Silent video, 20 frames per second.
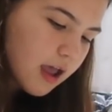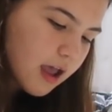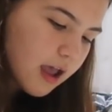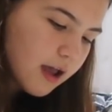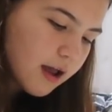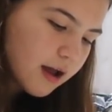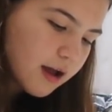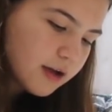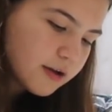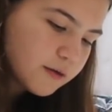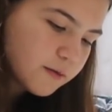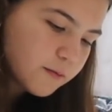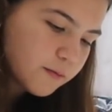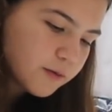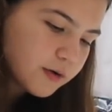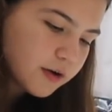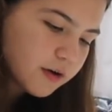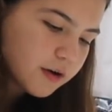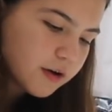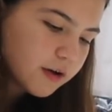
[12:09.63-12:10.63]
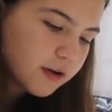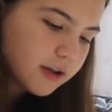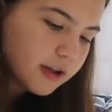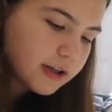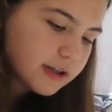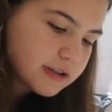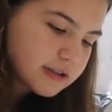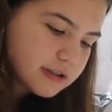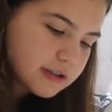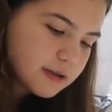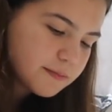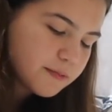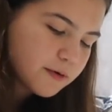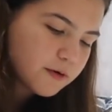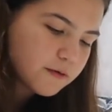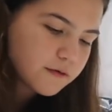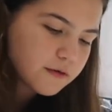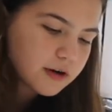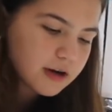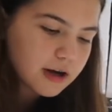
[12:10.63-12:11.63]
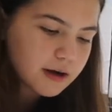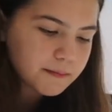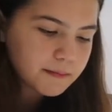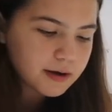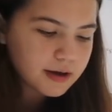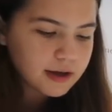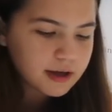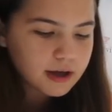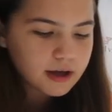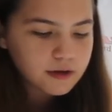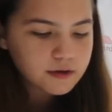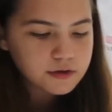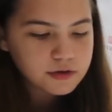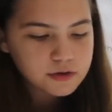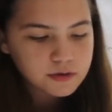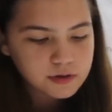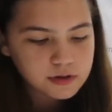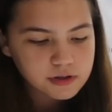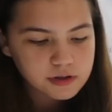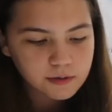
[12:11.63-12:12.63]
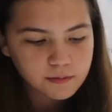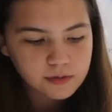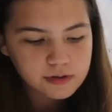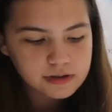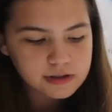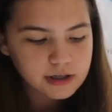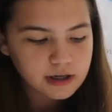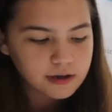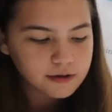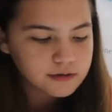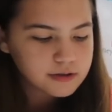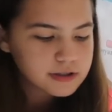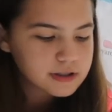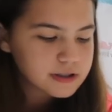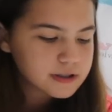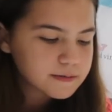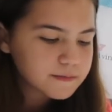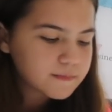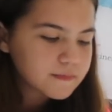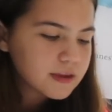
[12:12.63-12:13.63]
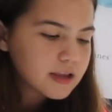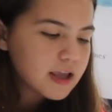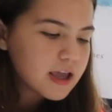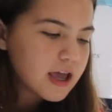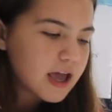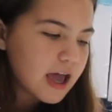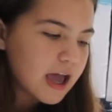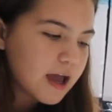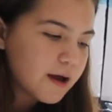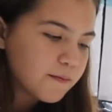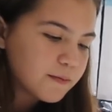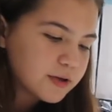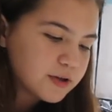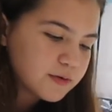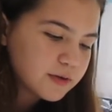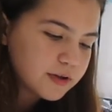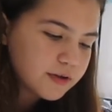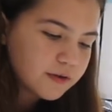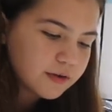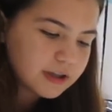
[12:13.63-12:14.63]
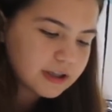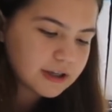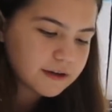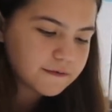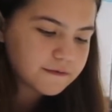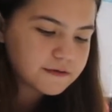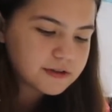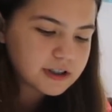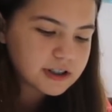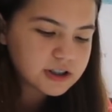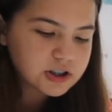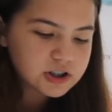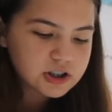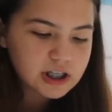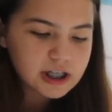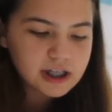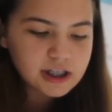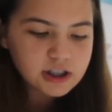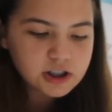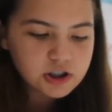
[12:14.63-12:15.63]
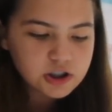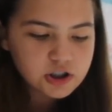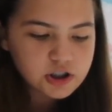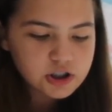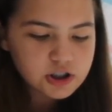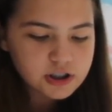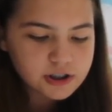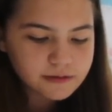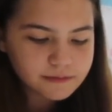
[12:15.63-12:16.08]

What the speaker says: and we're all like sleep over at my house or someone's house. And we do a little gift exchange.